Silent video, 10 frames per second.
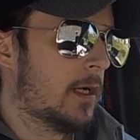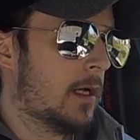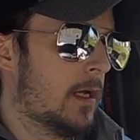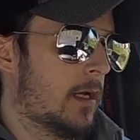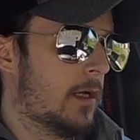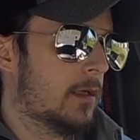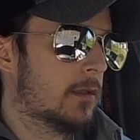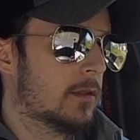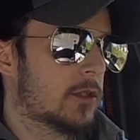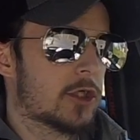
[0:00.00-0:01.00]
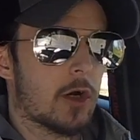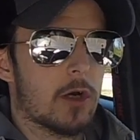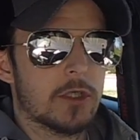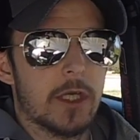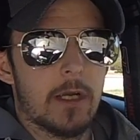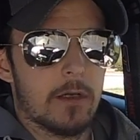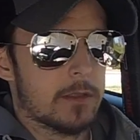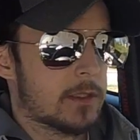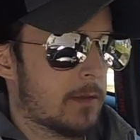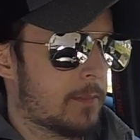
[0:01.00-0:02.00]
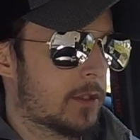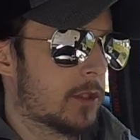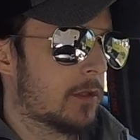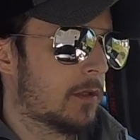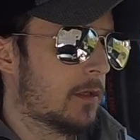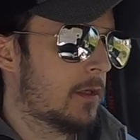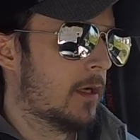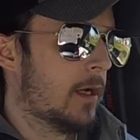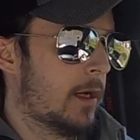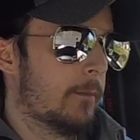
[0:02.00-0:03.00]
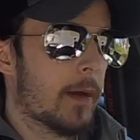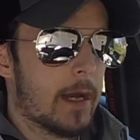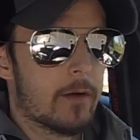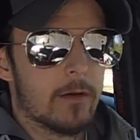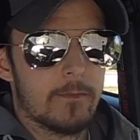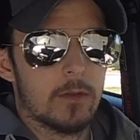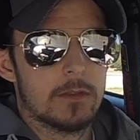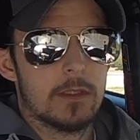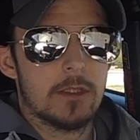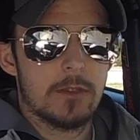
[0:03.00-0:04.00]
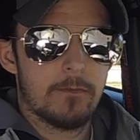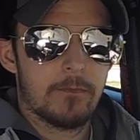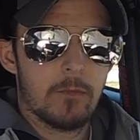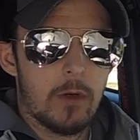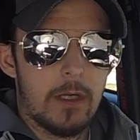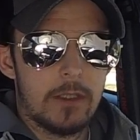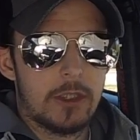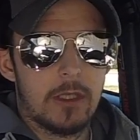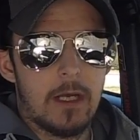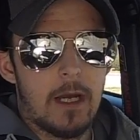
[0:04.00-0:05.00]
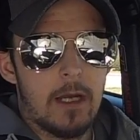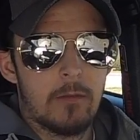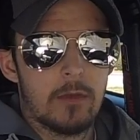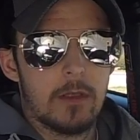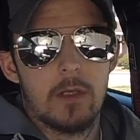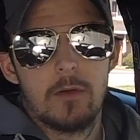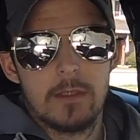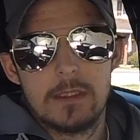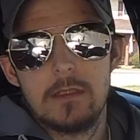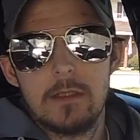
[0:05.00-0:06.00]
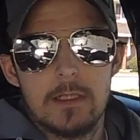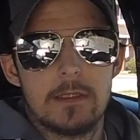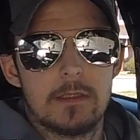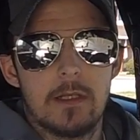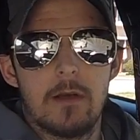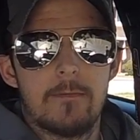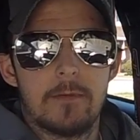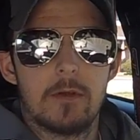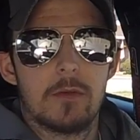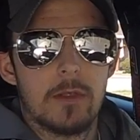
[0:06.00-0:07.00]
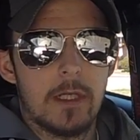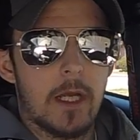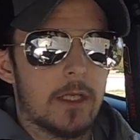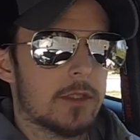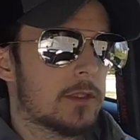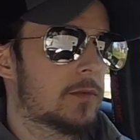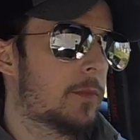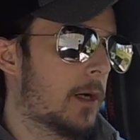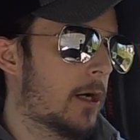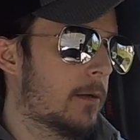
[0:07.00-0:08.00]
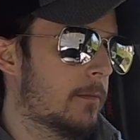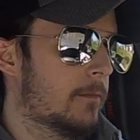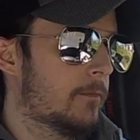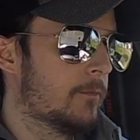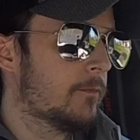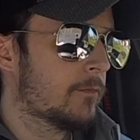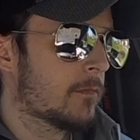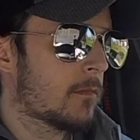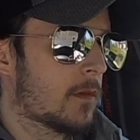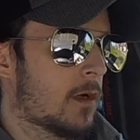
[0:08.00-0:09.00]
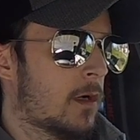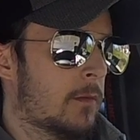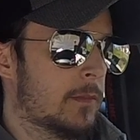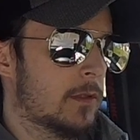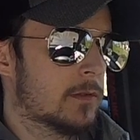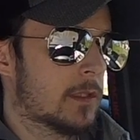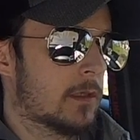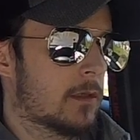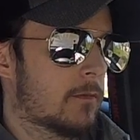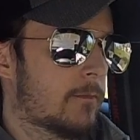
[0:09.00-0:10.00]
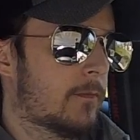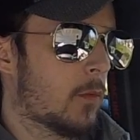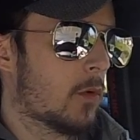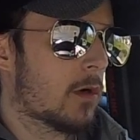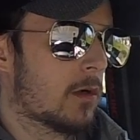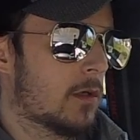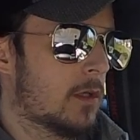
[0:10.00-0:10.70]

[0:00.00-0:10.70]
and charge air temperature and battery voltage, which I really only see necessary for 3 gauges, but I'm using 4.